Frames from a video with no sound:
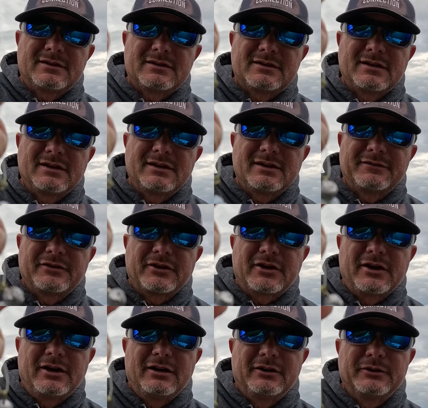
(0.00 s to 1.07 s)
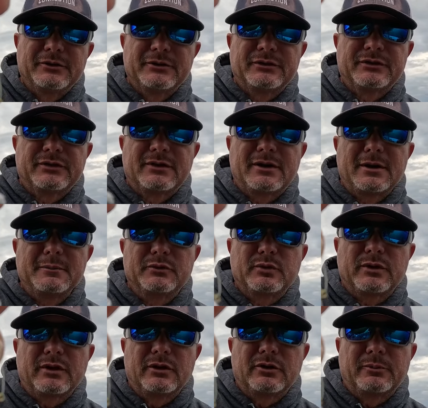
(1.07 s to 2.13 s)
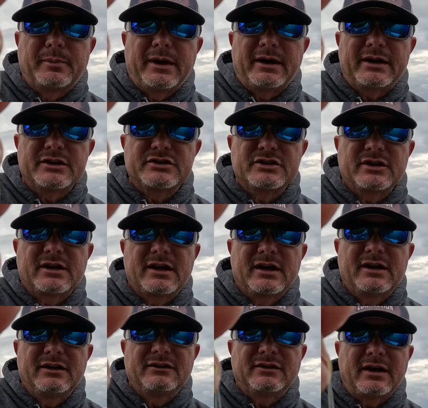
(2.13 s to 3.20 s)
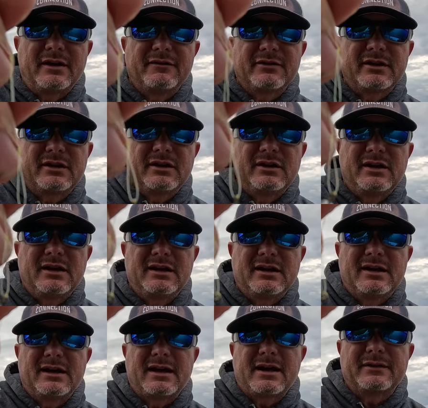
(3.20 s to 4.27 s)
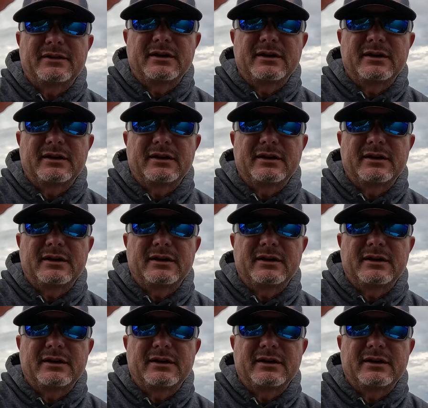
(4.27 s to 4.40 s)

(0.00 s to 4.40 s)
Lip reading: 10 different colors, comes with a little pack of jig heads, everything you need to get out